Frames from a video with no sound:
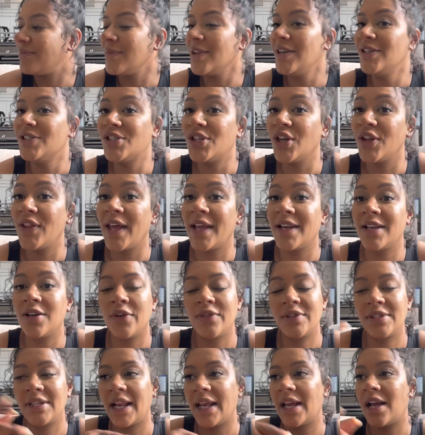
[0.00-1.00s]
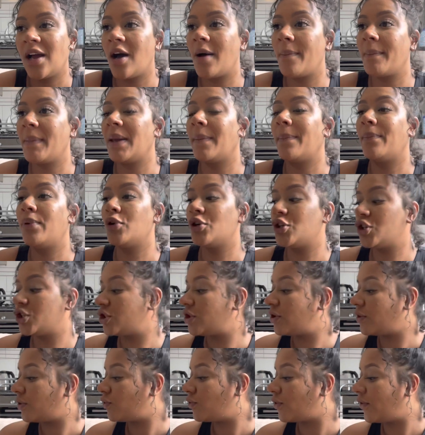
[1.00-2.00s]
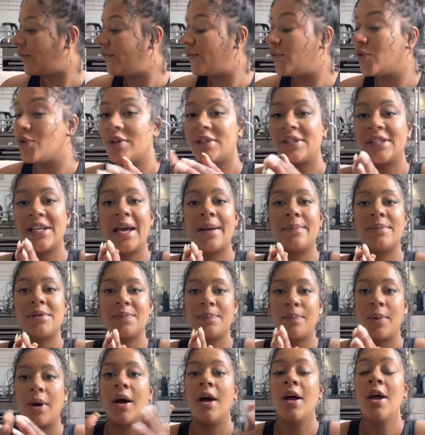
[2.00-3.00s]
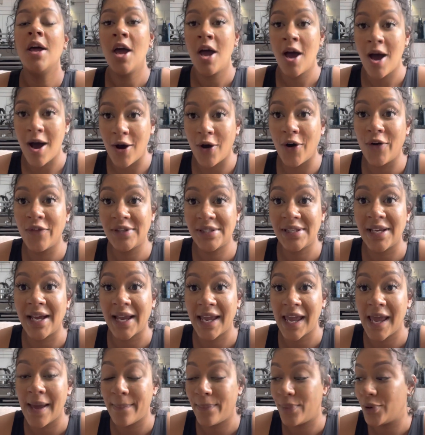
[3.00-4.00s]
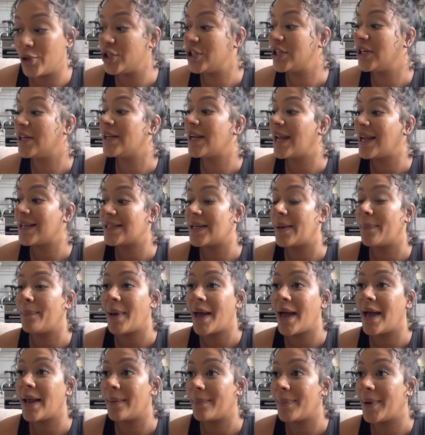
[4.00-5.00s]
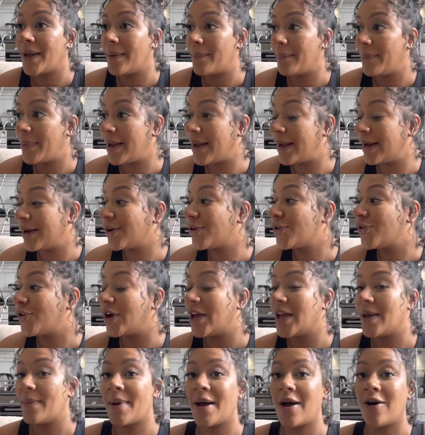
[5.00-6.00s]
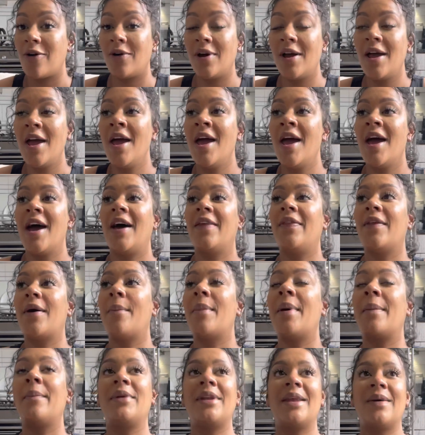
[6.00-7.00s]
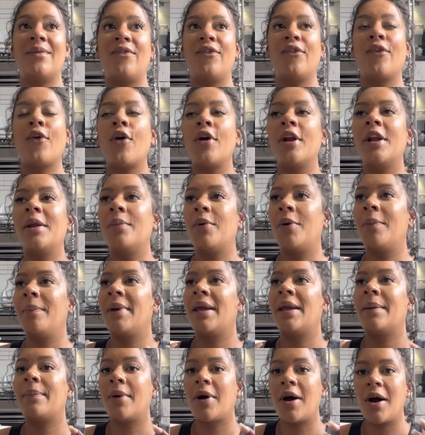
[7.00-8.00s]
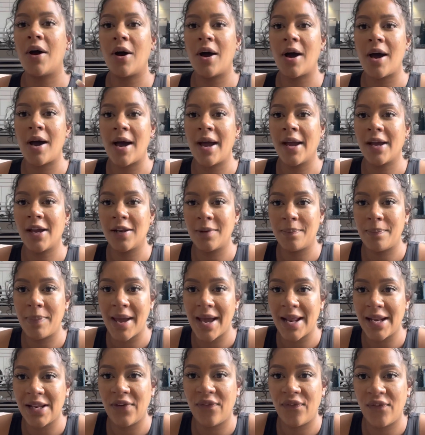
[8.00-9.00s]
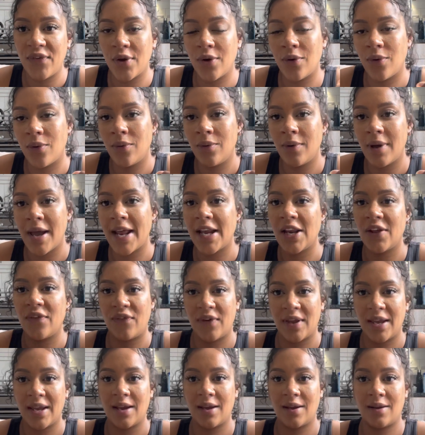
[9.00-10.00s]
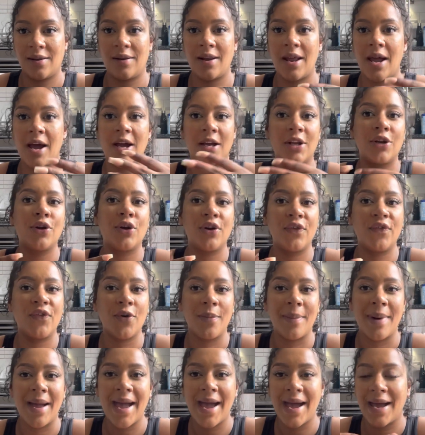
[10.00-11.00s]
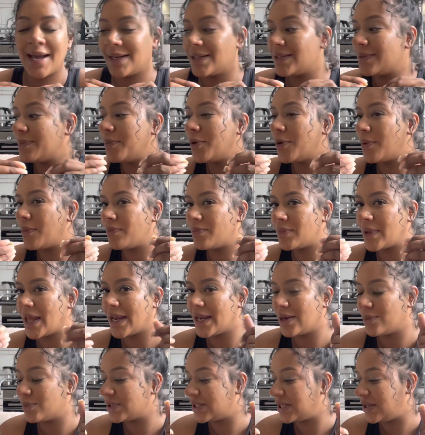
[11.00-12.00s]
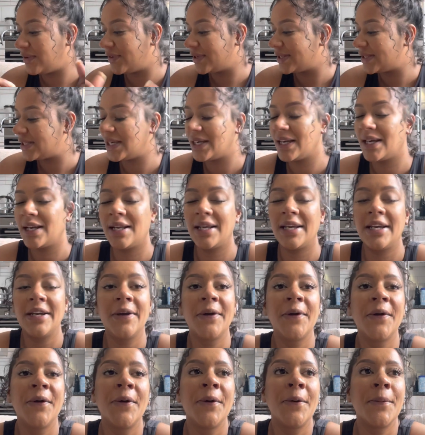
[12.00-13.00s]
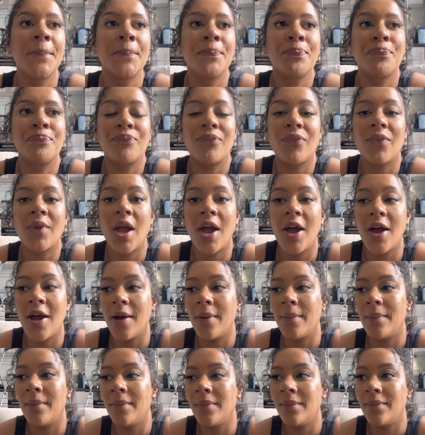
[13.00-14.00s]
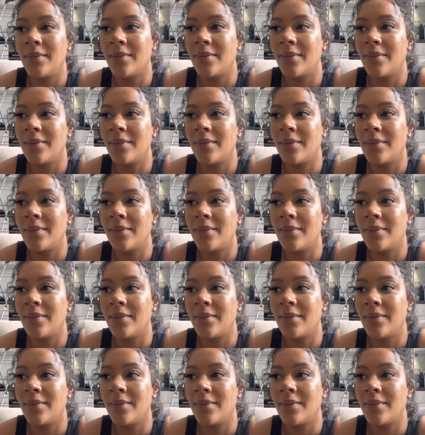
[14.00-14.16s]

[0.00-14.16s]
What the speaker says: So then obviously they cut me, pushed, got forceps, but obviously I kept pushing. They said pant, pant, pant, got him out. And I remember them throwing him on me, but I could barely feel anything. Like, I could only feel my hands, but they was even tingly. And